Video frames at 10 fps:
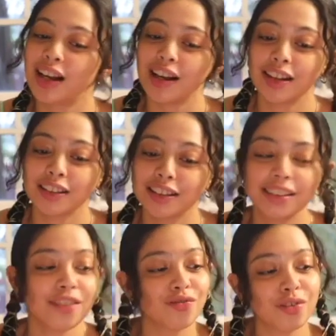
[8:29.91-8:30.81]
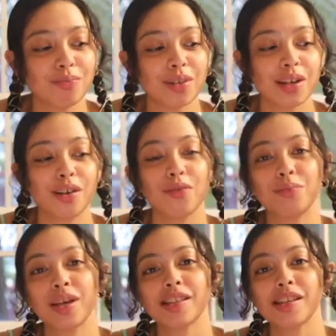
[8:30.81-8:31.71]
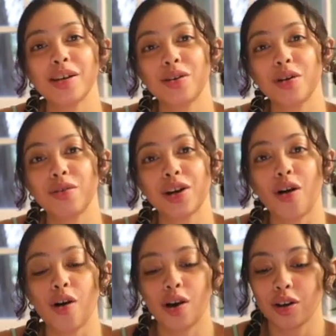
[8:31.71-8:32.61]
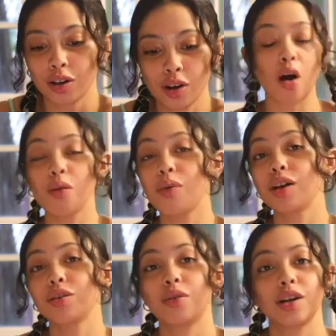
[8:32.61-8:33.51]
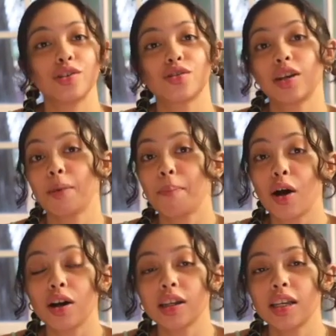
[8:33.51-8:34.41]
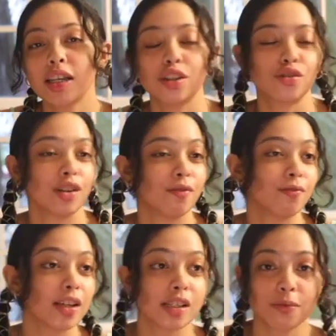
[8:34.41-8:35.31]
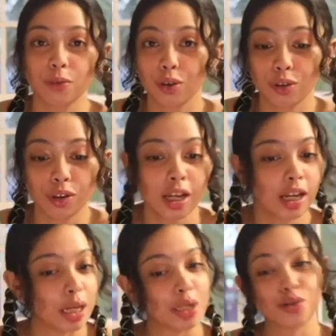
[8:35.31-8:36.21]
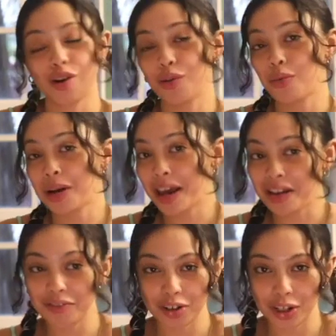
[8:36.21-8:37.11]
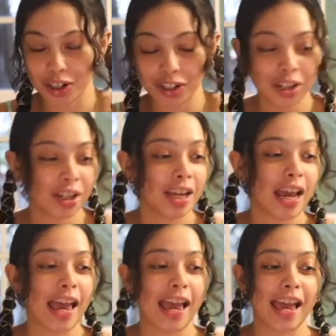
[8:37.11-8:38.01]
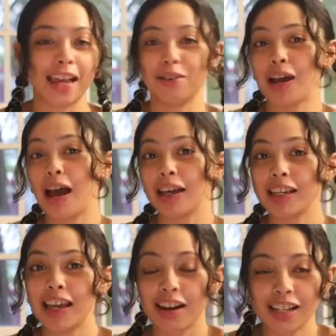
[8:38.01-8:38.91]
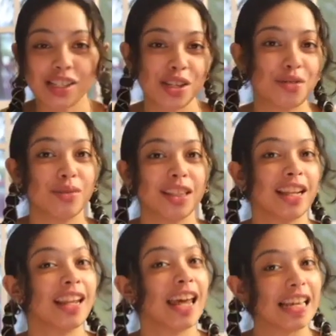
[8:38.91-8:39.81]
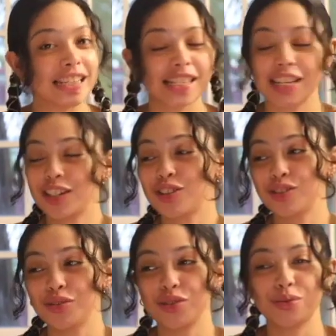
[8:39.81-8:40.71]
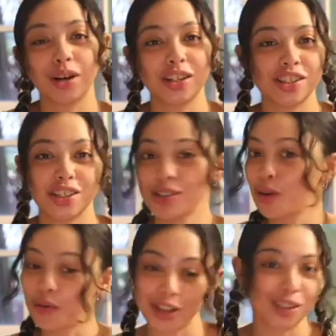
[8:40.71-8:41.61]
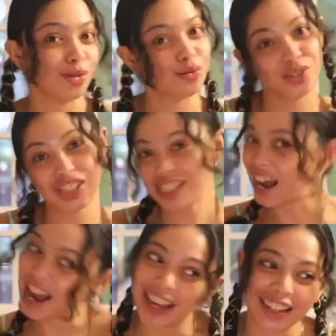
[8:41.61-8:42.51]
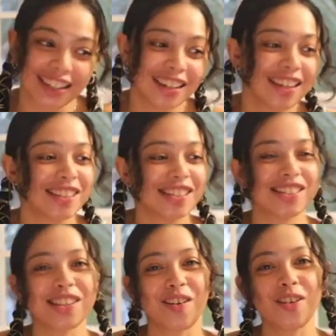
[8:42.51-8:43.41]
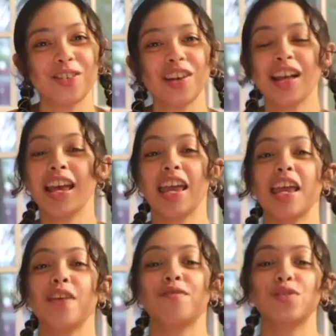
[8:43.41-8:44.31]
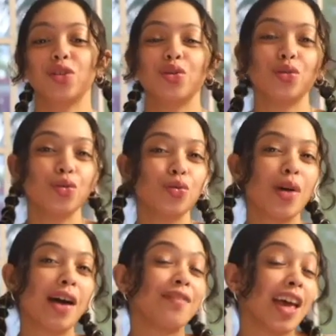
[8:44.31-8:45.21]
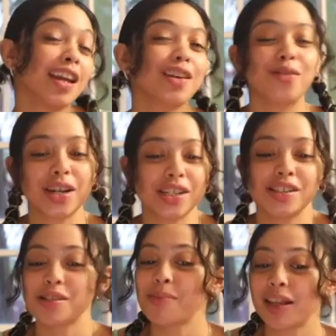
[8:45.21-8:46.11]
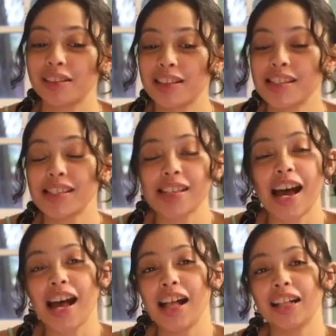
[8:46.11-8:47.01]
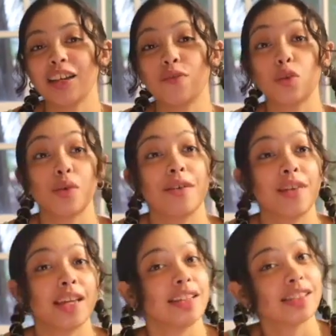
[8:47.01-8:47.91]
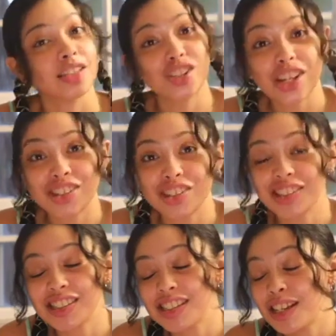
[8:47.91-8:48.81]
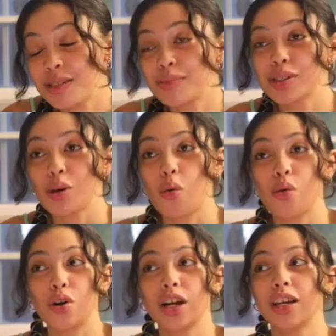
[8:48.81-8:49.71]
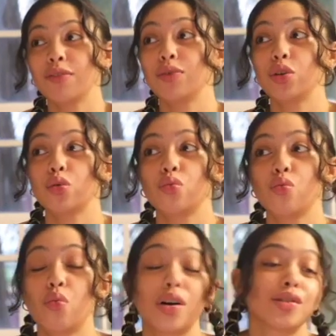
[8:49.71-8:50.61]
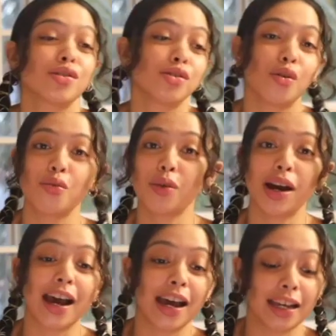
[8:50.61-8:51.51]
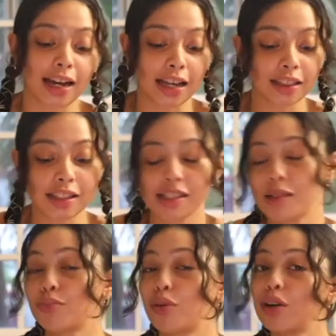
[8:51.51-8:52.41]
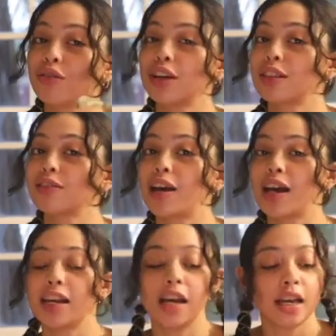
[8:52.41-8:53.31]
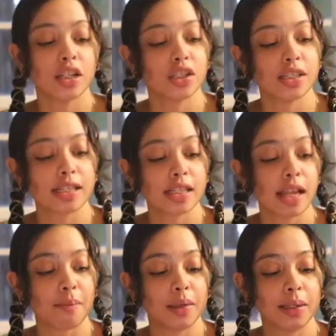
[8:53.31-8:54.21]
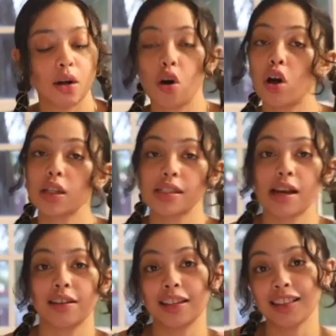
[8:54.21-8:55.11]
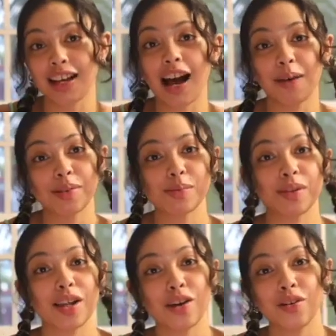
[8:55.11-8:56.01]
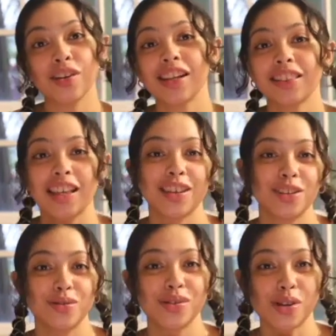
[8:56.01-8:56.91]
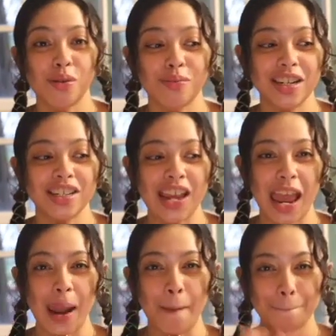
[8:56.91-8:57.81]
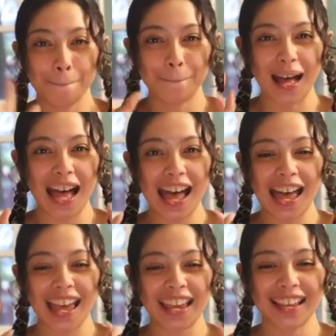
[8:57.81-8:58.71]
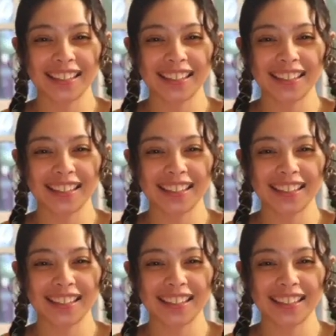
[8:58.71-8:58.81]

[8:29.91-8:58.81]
a different bit of a pigtail going on, all while you are enjoying a party, enjoying a festival, enjoying whatever. And I guarantee you, when the lights hit you, you are just going to shine. So if you have any questions about this style, if you have any suggestions, tips, or if you want to know where I got this embroidery thread, just let me know all down in the comments below. Thank you so much, and bye.